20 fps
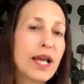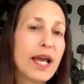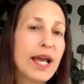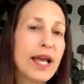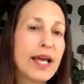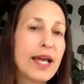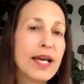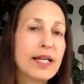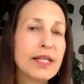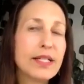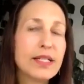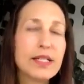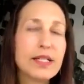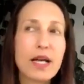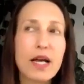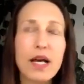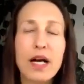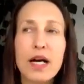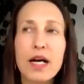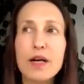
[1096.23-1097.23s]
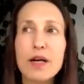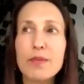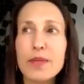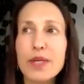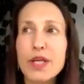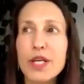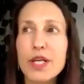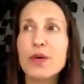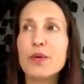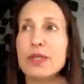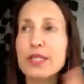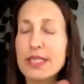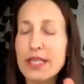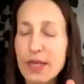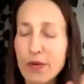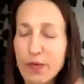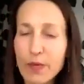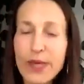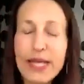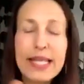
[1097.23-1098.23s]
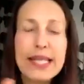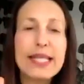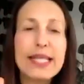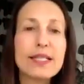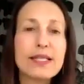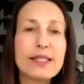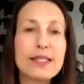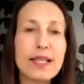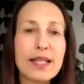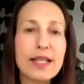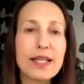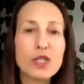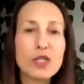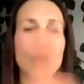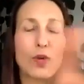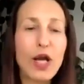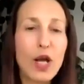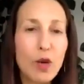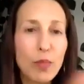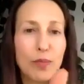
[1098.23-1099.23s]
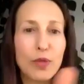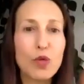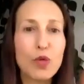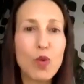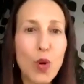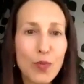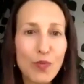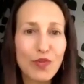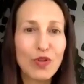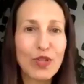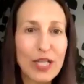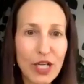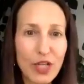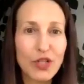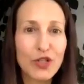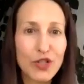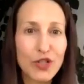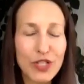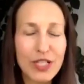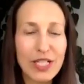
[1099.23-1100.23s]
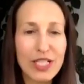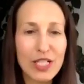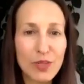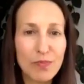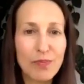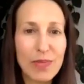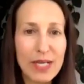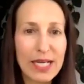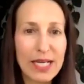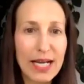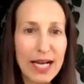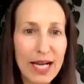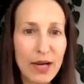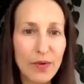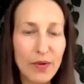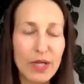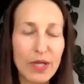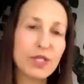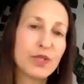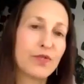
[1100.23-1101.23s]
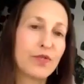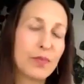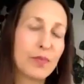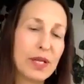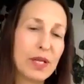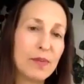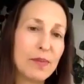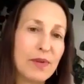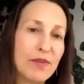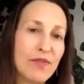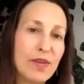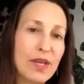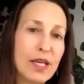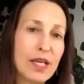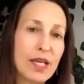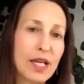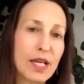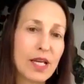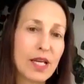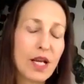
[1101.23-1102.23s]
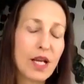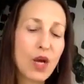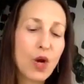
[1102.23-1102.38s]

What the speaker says: And, and say, read this, and this will help you hopefully understand me and how it is for me to be vegan.